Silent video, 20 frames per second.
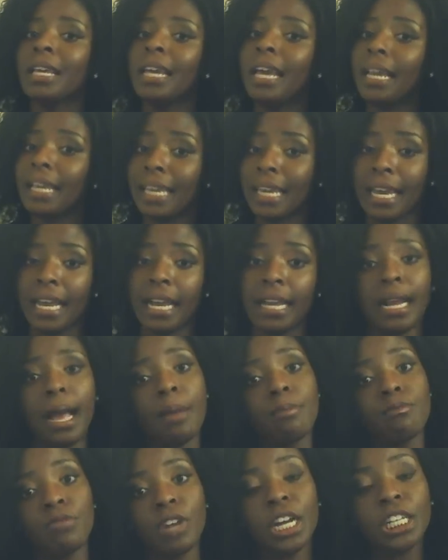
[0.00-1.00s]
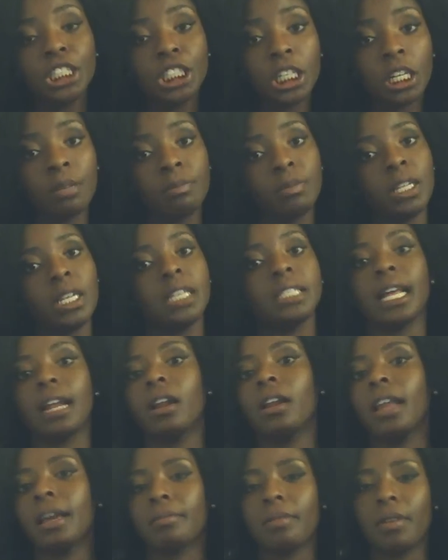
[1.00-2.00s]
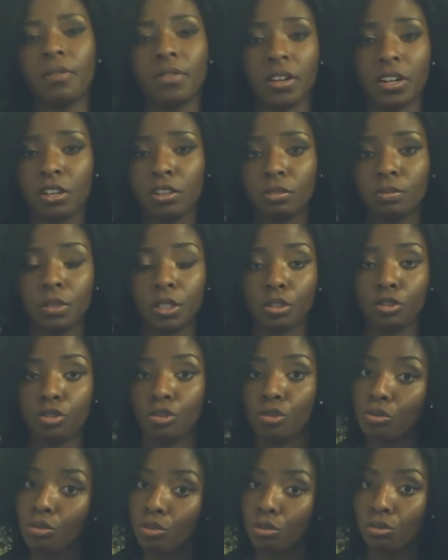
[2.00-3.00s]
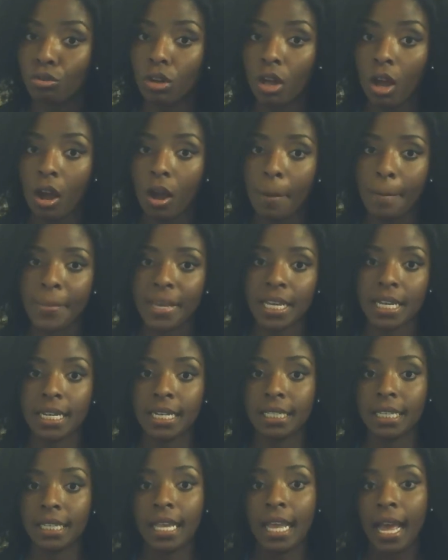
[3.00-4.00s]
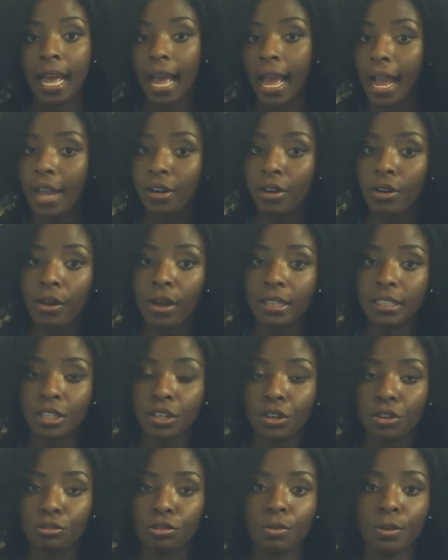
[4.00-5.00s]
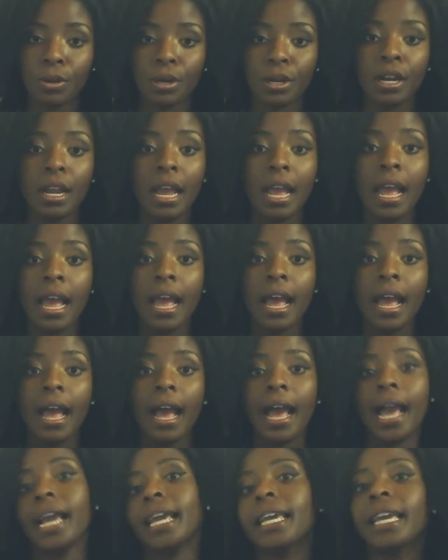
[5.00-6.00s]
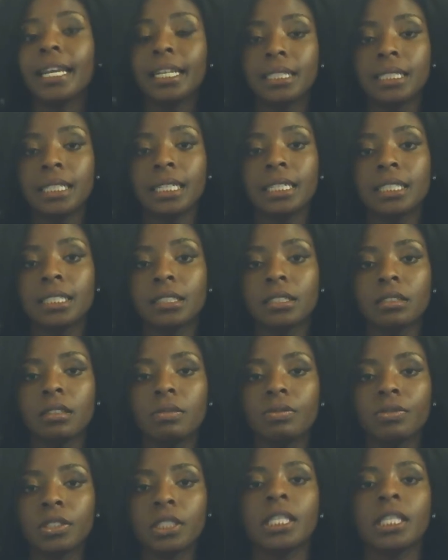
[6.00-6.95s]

Again, I'm rushing because I don't like my videos being too, too long because I know as a YouTuber, I can't sit still for